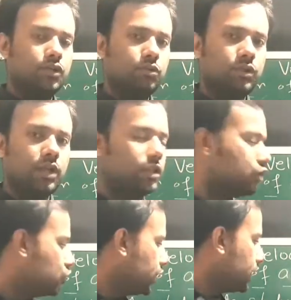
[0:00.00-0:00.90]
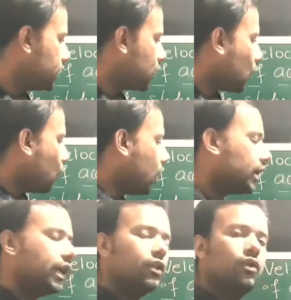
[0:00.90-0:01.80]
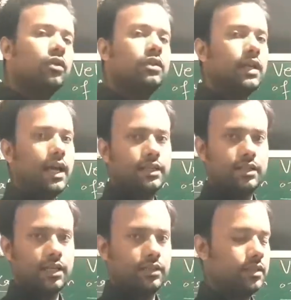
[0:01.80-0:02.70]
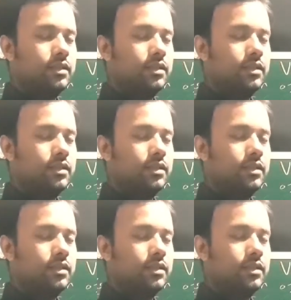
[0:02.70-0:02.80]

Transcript: to the change in the quantity on the x-axis.